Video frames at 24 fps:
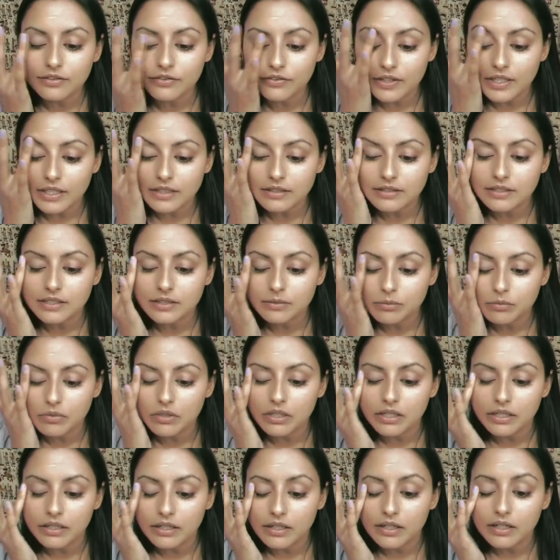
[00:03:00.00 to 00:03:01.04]
fix. It's
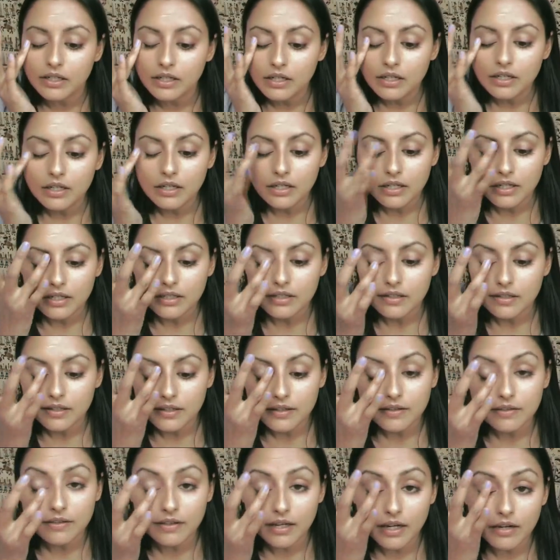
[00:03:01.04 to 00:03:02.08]
brilliant. It
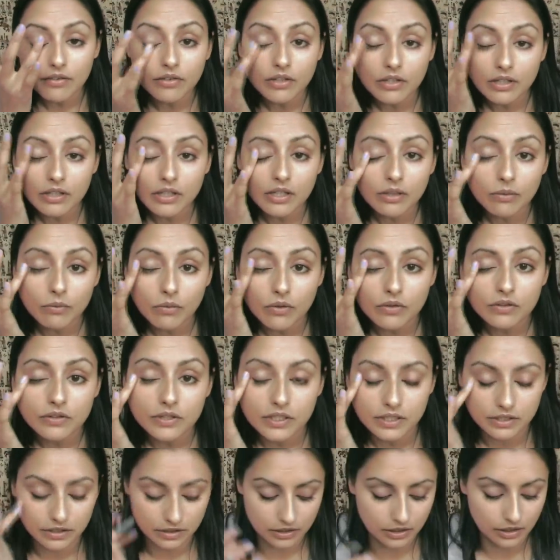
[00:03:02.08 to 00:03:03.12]
does everything you want
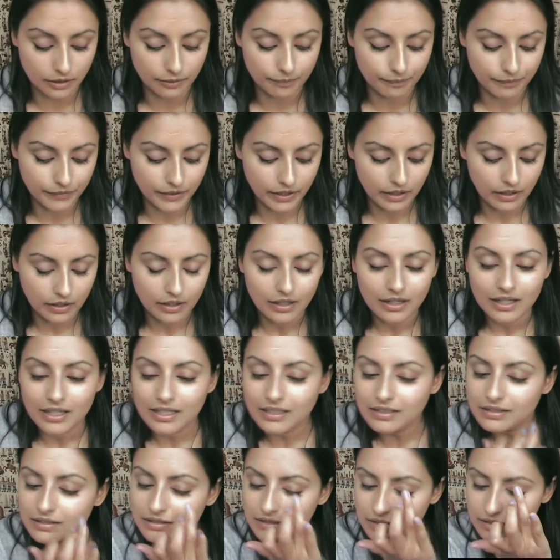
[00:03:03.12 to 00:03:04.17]
it to do.
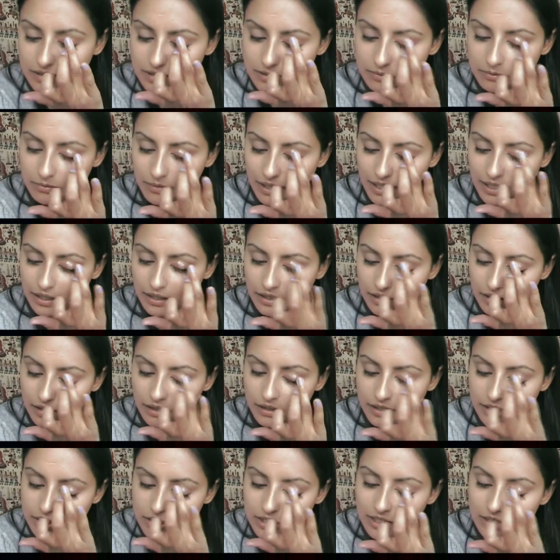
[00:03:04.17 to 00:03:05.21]
It does make
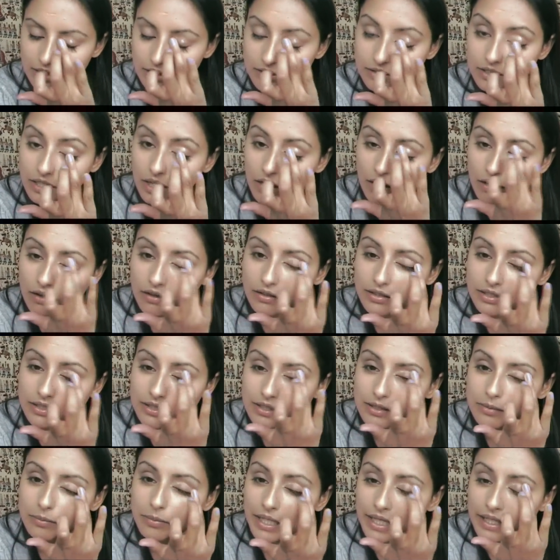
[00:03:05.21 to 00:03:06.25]
eyeshadows harder
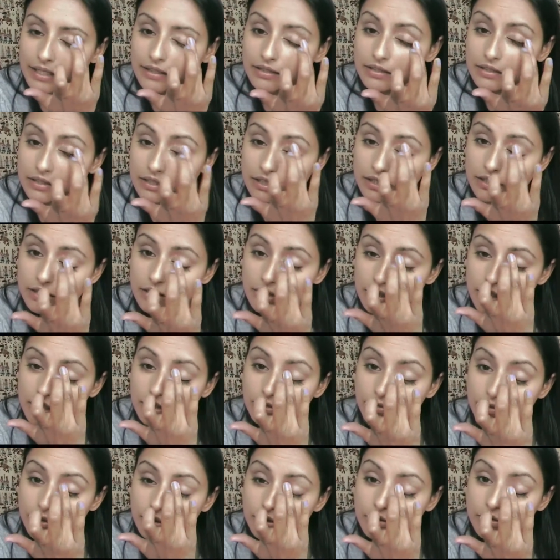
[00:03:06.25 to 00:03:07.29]
to blend than
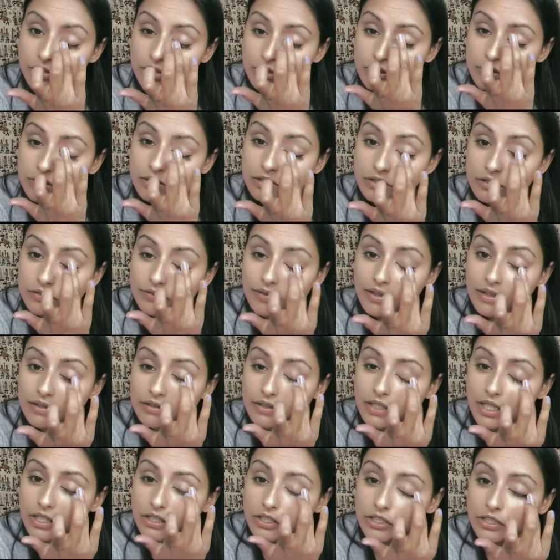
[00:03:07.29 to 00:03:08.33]
if you just use
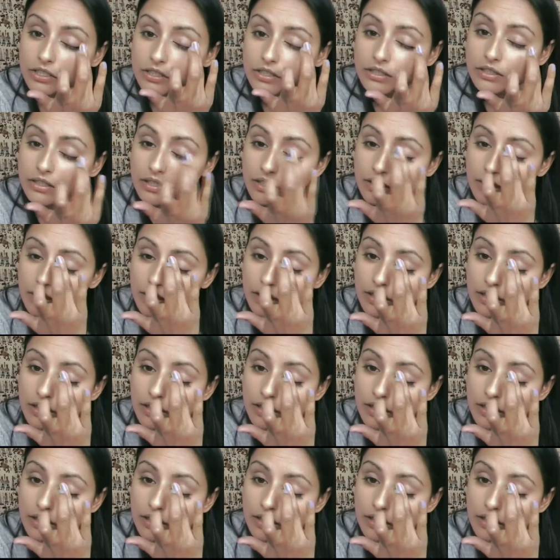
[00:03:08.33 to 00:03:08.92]
foundation